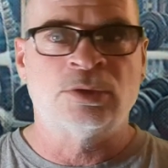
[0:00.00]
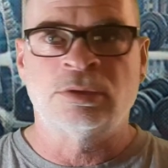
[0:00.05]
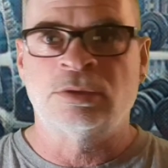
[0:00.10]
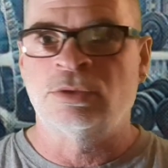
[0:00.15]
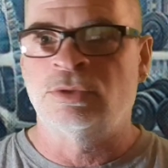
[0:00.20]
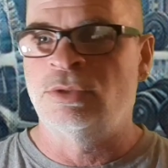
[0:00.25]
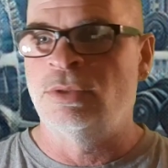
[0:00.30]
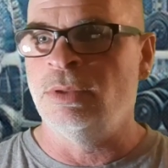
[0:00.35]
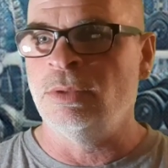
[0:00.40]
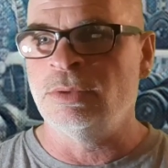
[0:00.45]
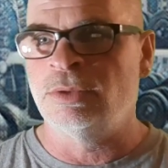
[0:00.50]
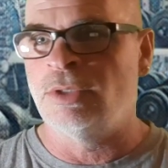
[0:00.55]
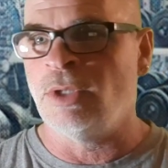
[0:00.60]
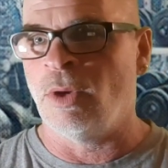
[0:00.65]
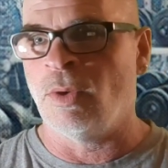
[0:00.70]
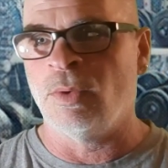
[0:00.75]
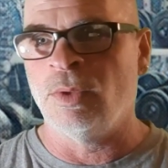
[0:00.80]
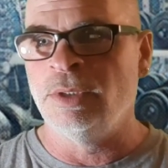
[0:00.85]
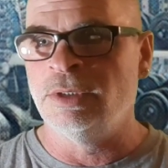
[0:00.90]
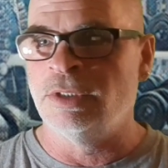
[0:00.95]
Two
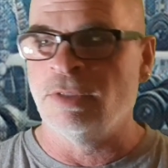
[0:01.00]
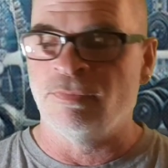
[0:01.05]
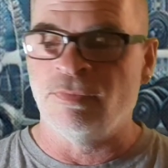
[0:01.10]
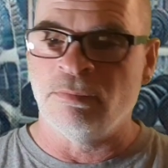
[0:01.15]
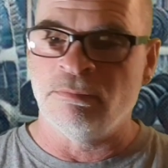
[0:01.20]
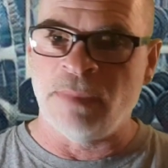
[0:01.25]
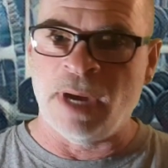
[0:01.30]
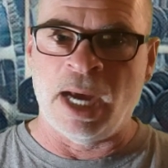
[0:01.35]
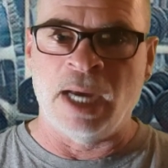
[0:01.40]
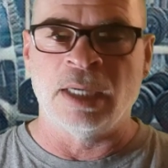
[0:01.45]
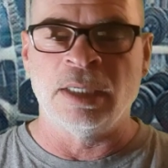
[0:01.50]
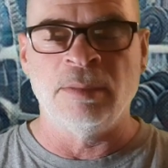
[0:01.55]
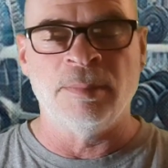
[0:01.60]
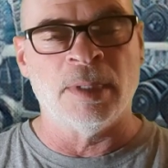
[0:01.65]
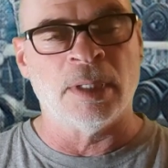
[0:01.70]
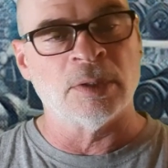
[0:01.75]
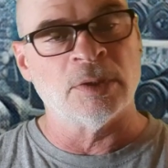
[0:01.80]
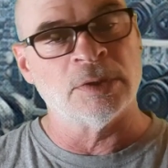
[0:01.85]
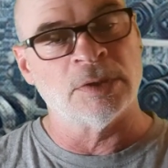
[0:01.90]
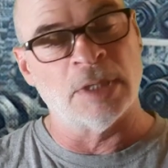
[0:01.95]
totally different bodybuilders.